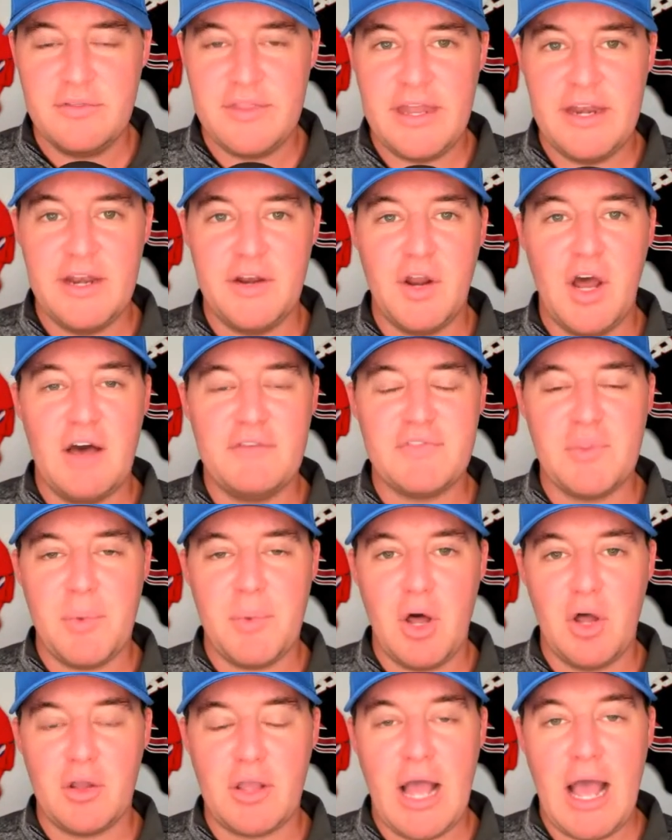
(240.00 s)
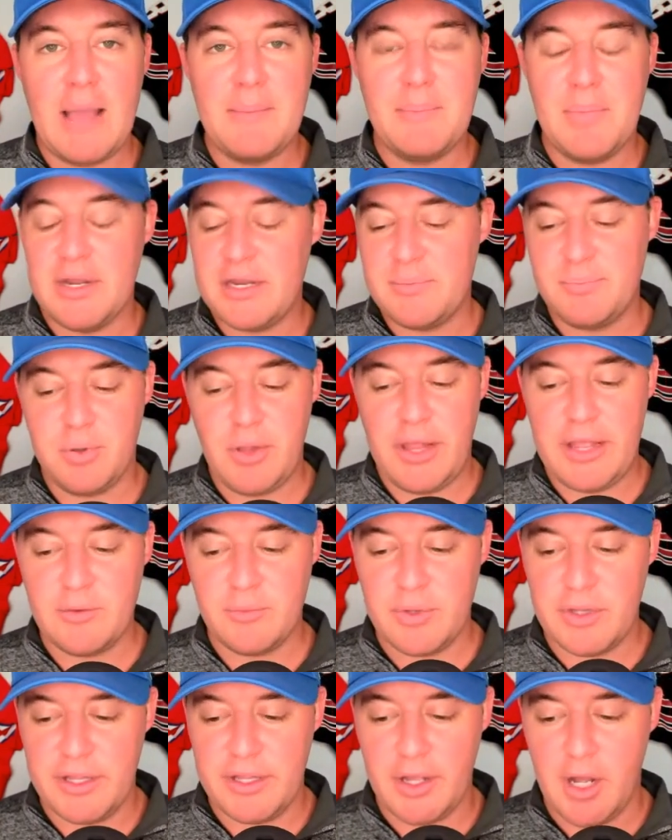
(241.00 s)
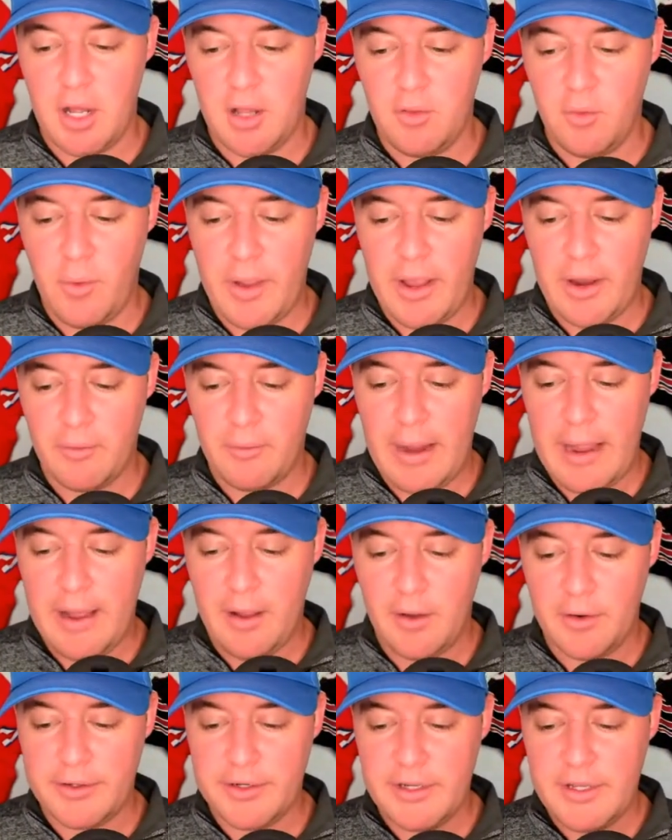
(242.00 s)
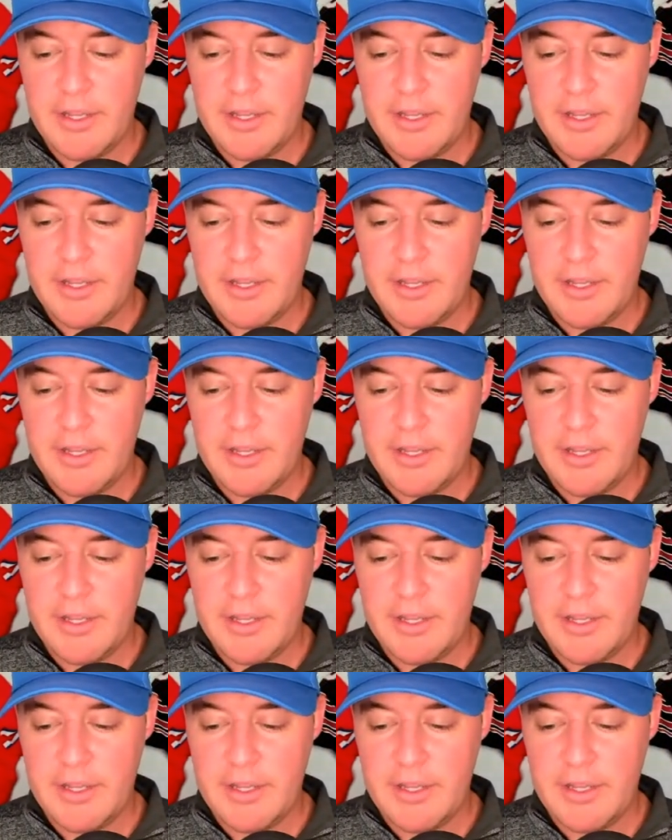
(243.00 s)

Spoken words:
than an off-the-ball guy, but he played really all the way around.